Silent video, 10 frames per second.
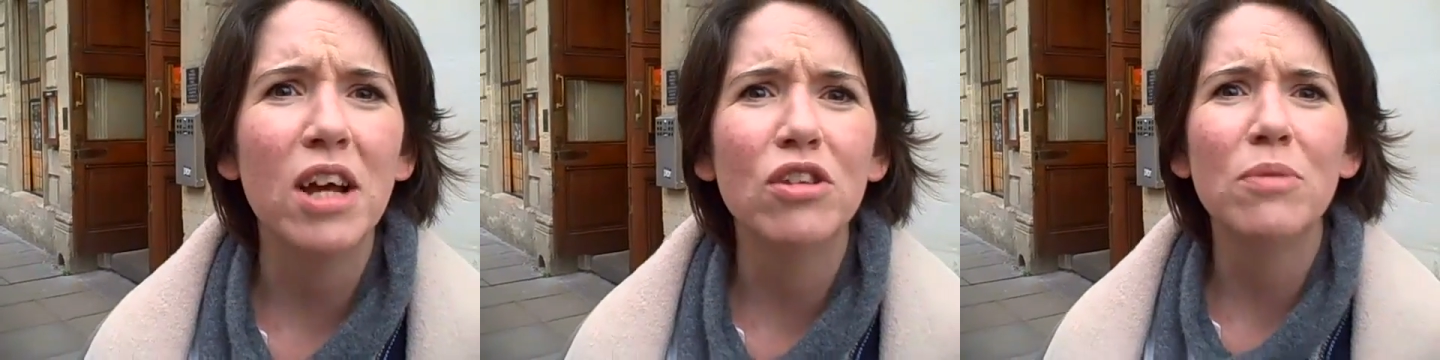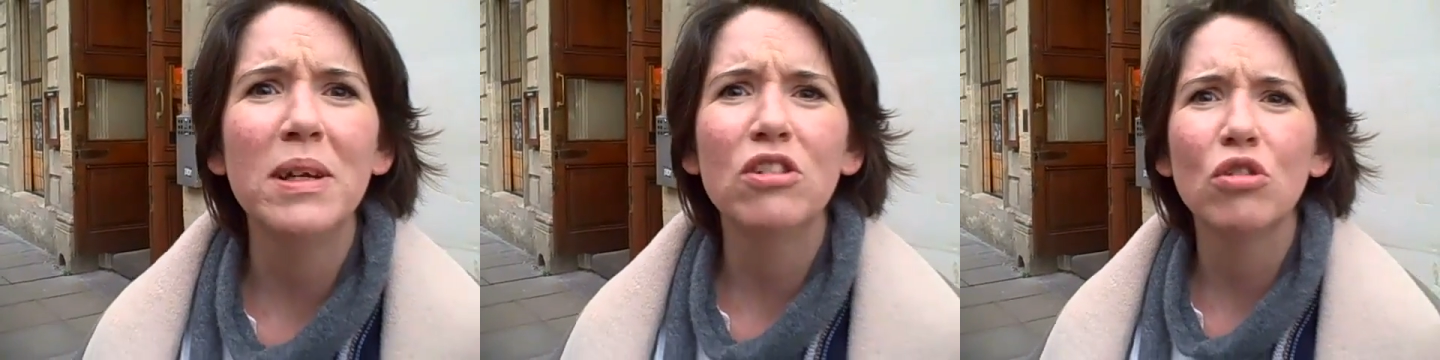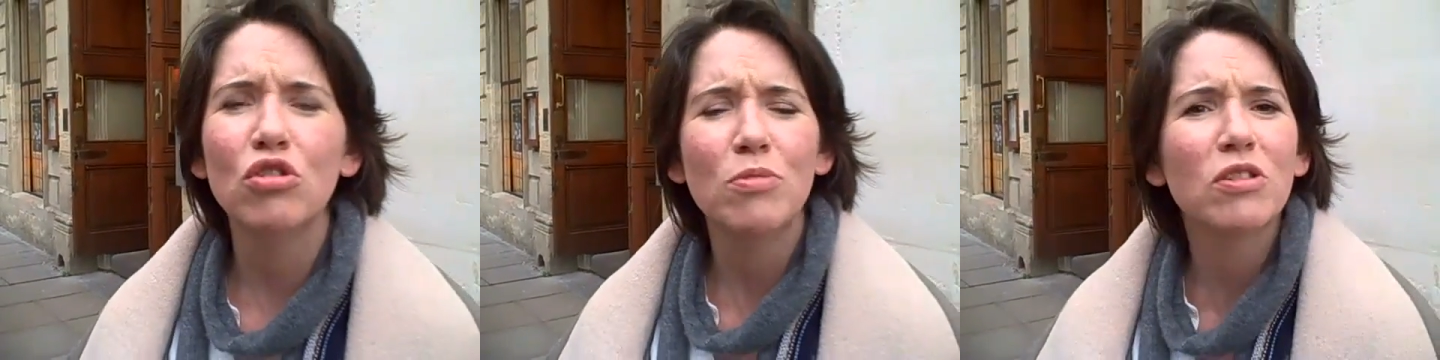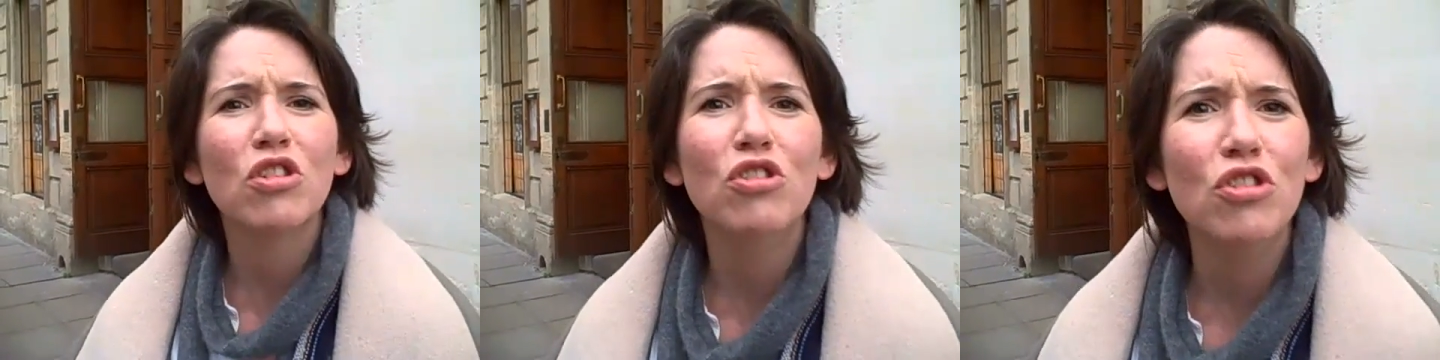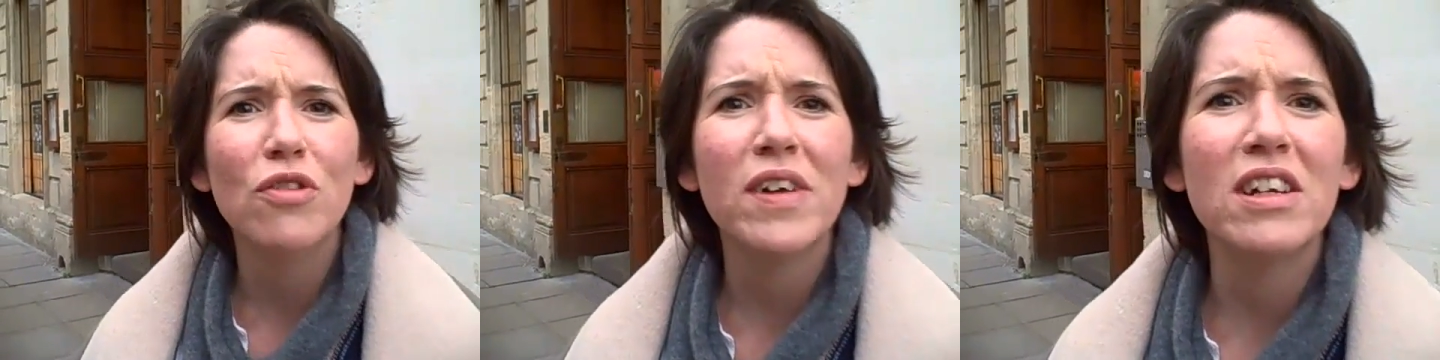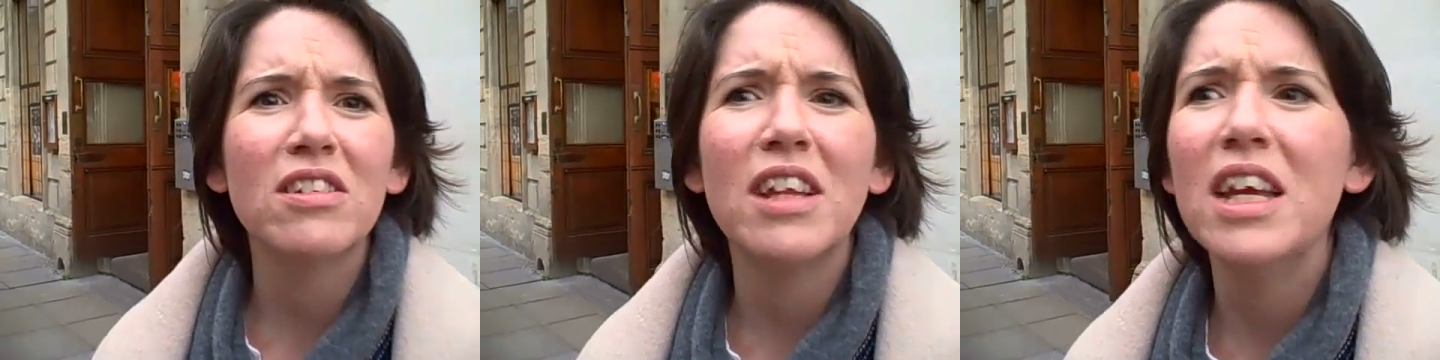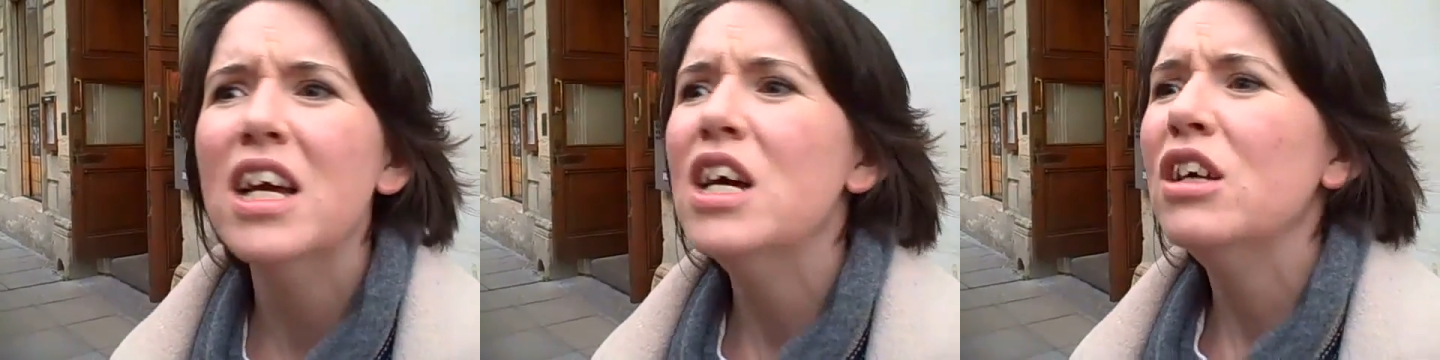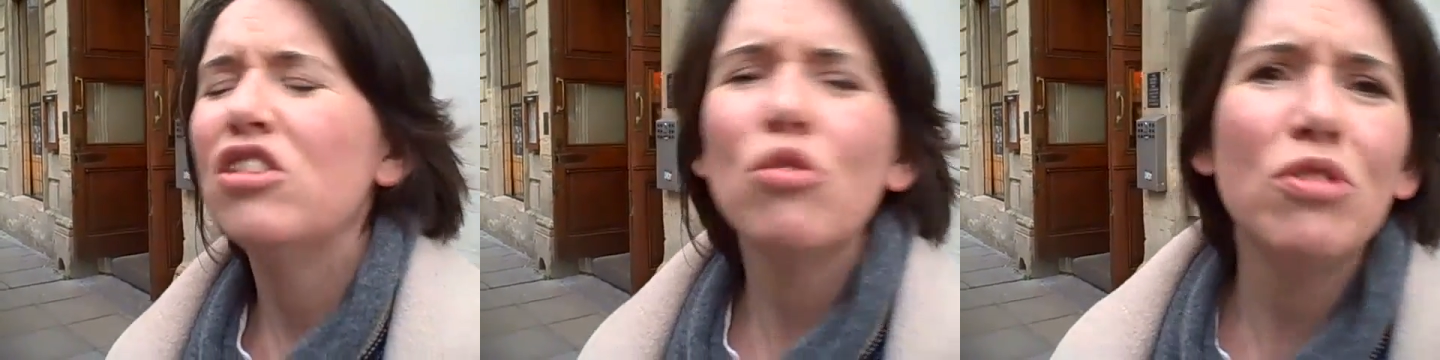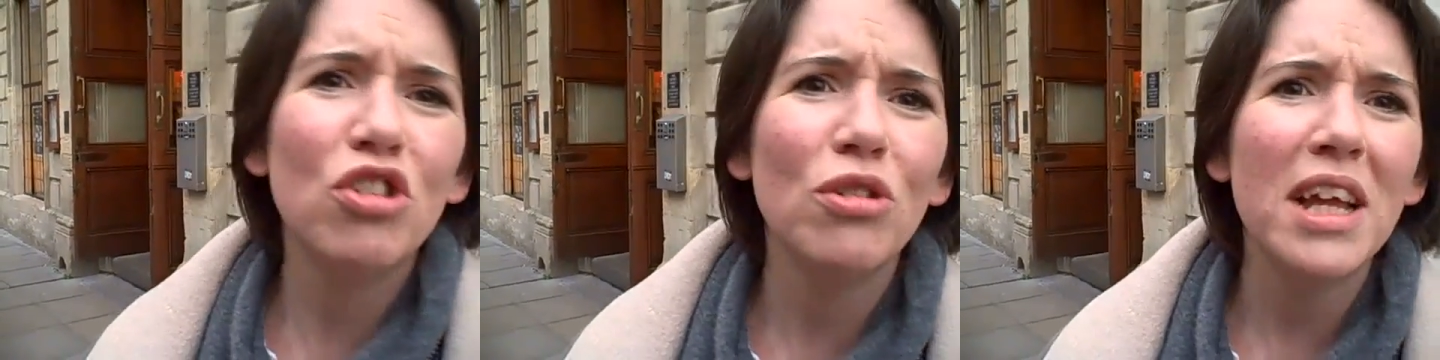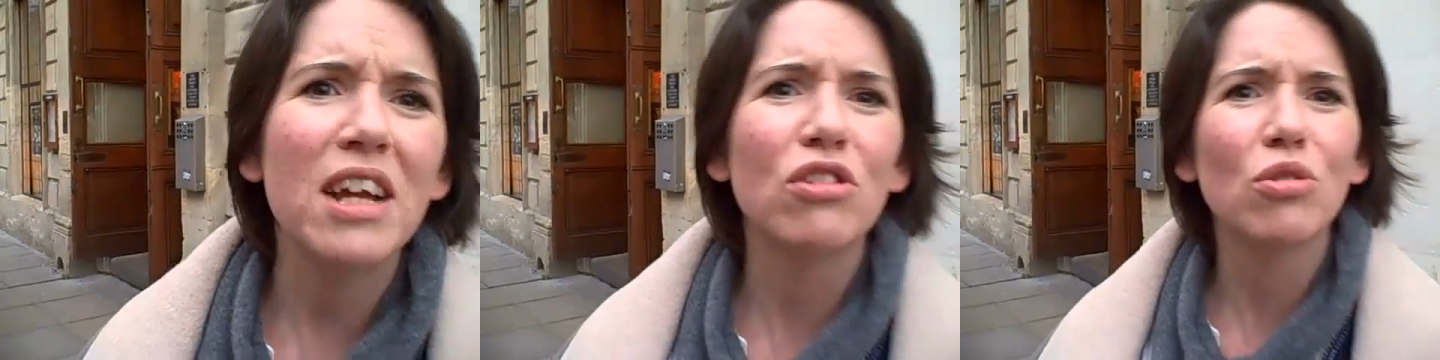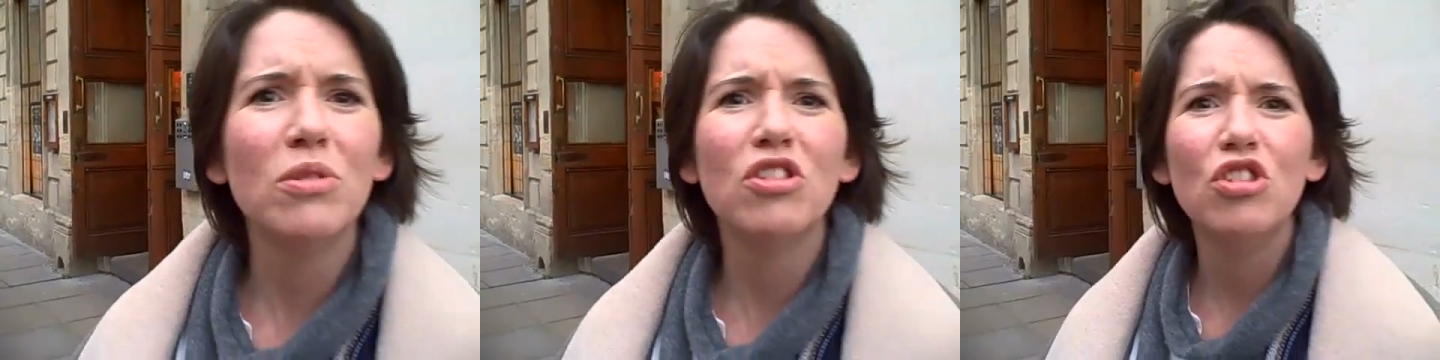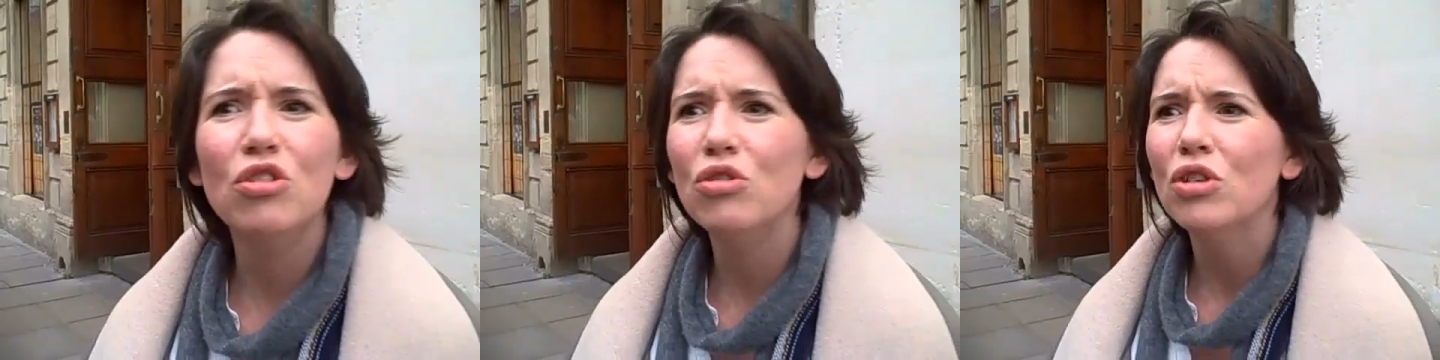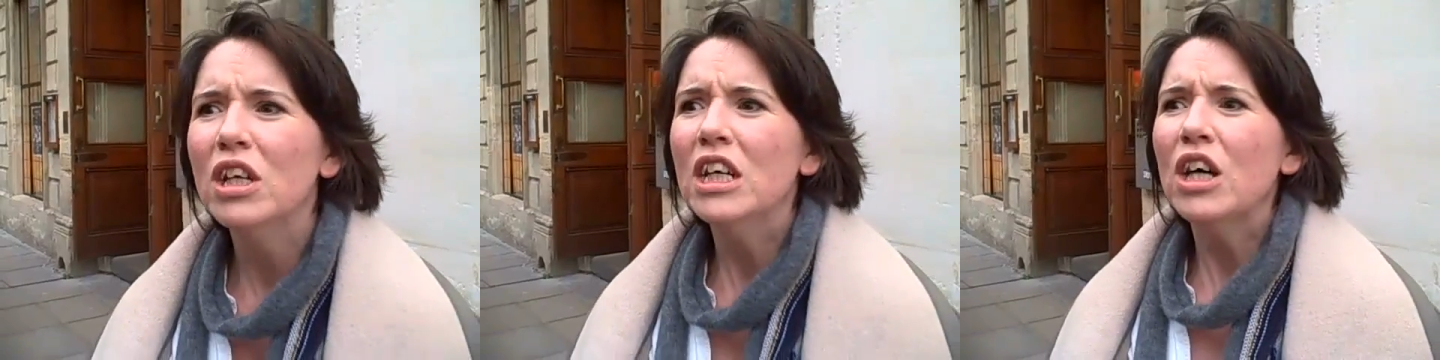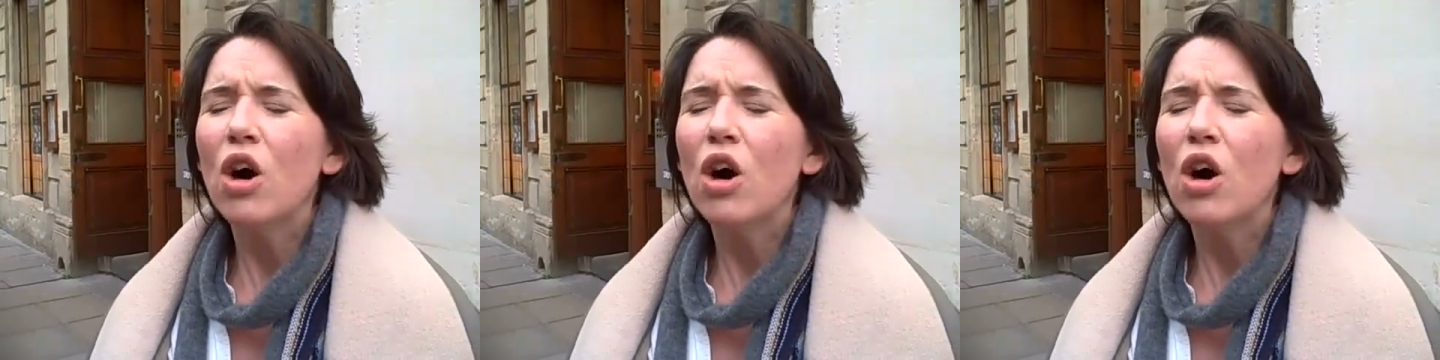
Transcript: and how they're being told you must go to university, it's always too late, or it's always too,